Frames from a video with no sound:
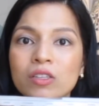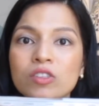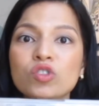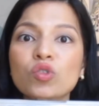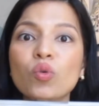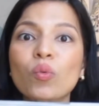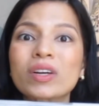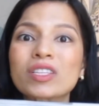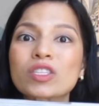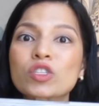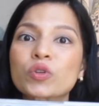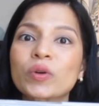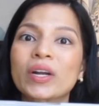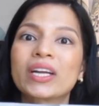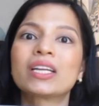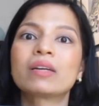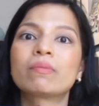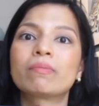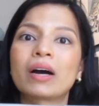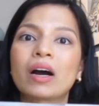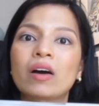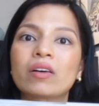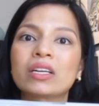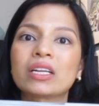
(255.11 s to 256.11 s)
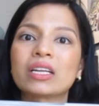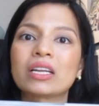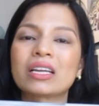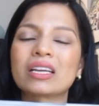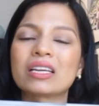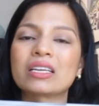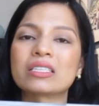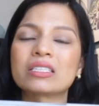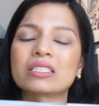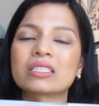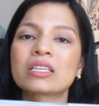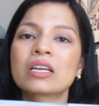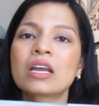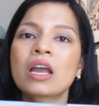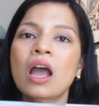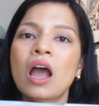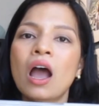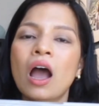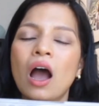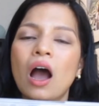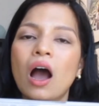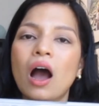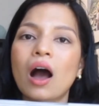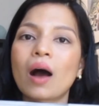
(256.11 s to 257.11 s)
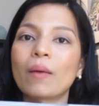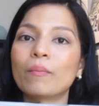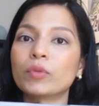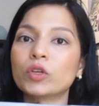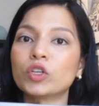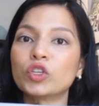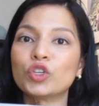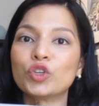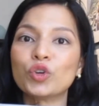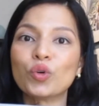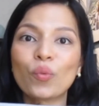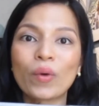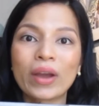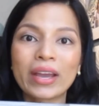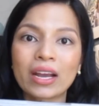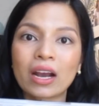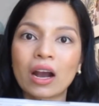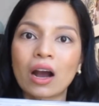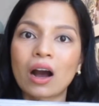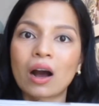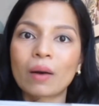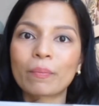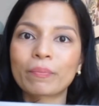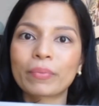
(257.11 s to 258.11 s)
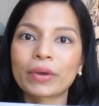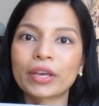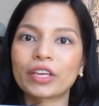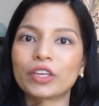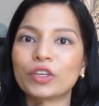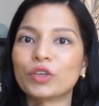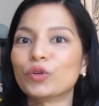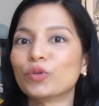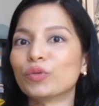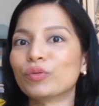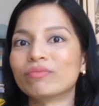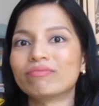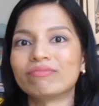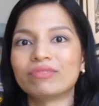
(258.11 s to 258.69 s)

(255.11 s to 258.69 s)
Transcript: So what's great about it is you wake up, you